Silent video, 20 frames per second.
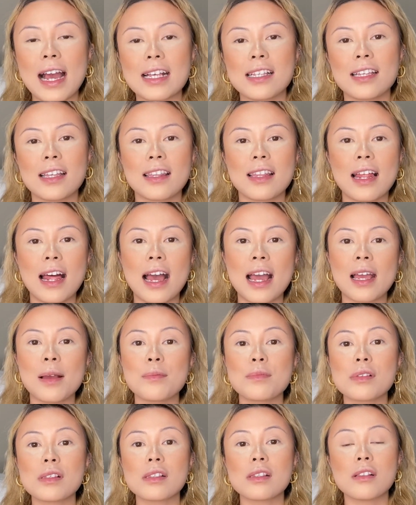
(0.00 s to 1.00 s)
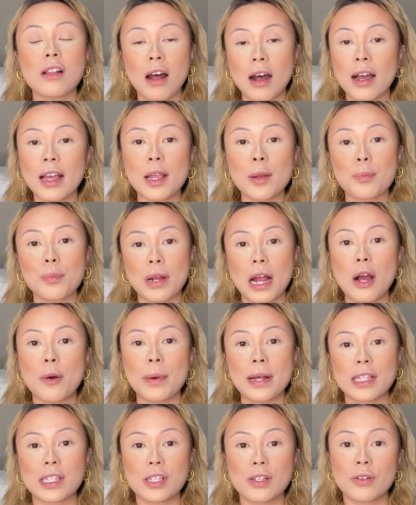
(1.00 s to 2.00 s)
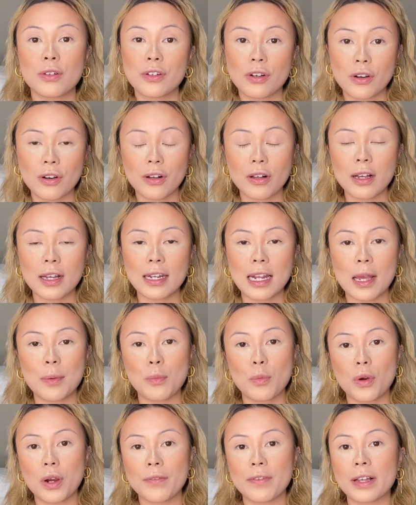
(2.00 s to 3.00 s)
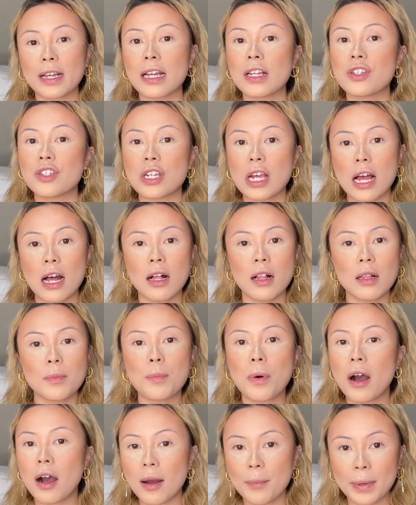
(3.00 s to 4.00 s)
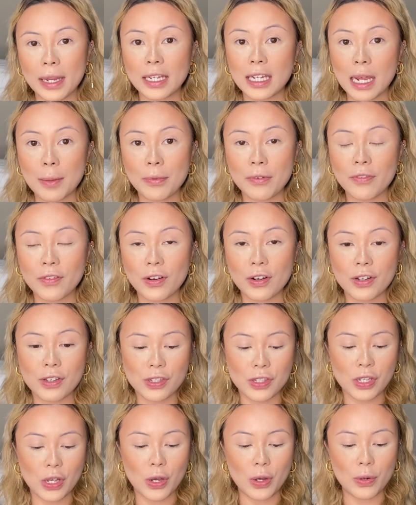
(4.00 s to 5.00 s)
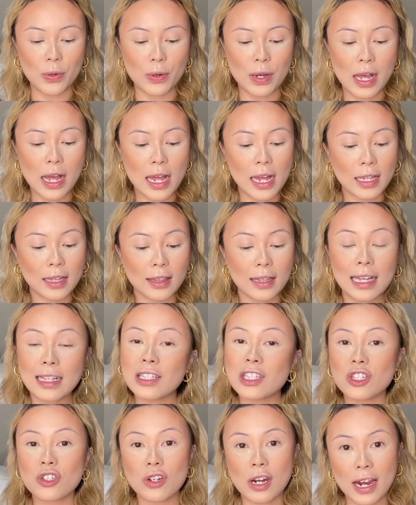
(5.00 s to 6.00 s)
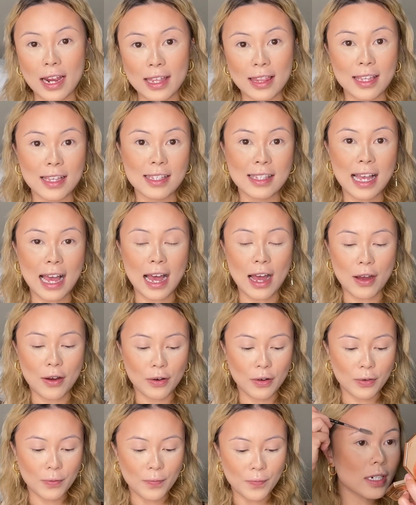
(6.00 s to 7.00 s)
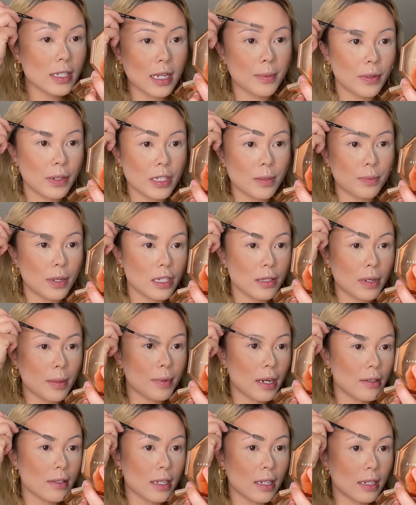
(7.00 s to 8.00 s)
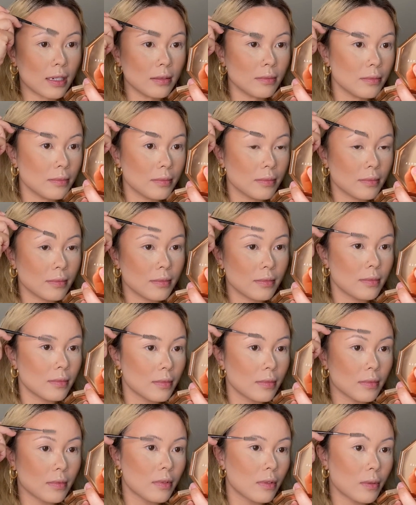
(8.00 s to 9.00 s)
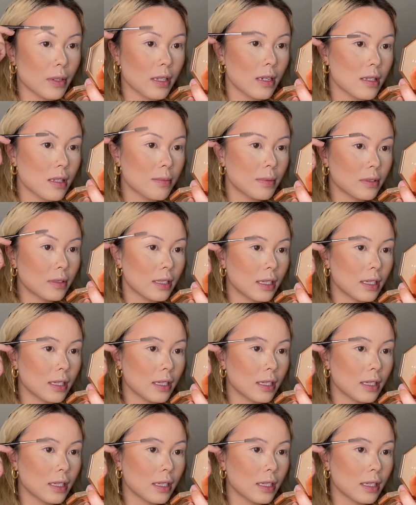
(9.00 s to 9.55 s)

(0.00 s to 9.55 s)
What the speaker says: I said that I am not a brow pencil girl and I'm more of like a gel pomade type of girl, so let's try this out. First, I'm going to brush my brows up.